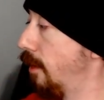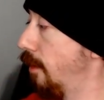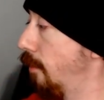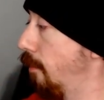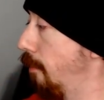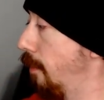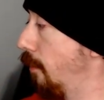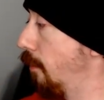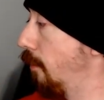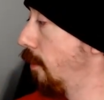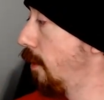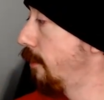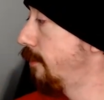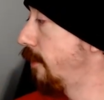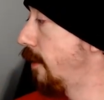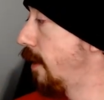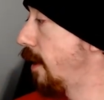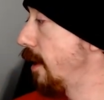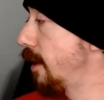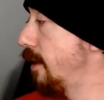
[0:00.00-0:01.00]
But we're
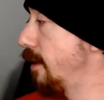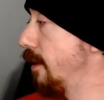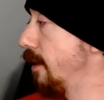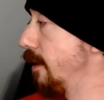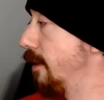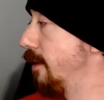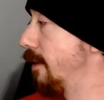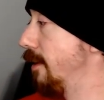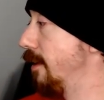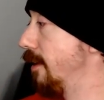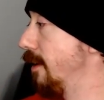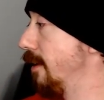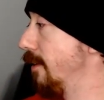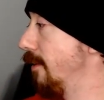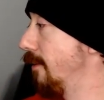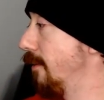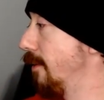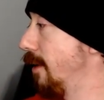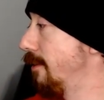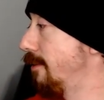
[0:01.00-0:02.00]
fine.
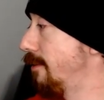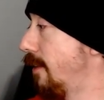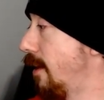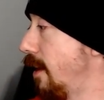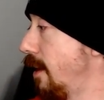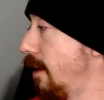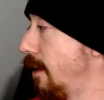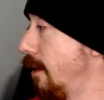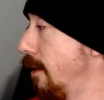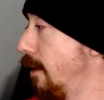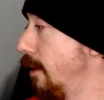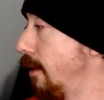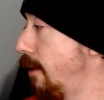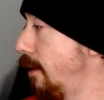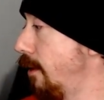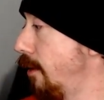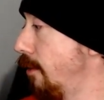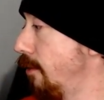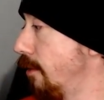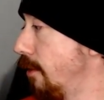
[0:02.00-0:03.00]
We're fine.
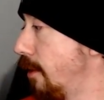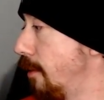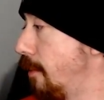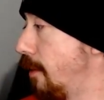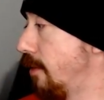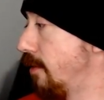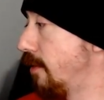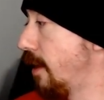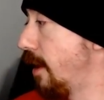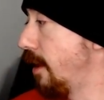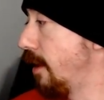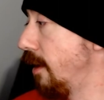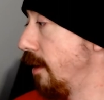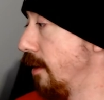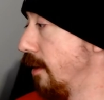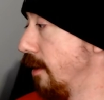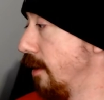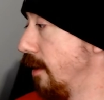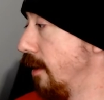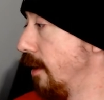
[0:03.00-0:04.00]
Did lose a little bit of siding,
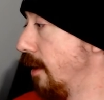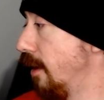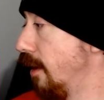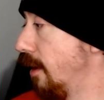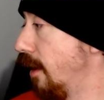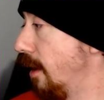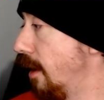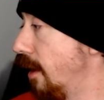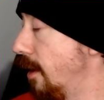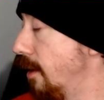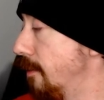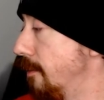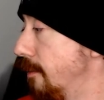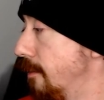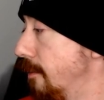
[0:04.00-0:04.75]
um,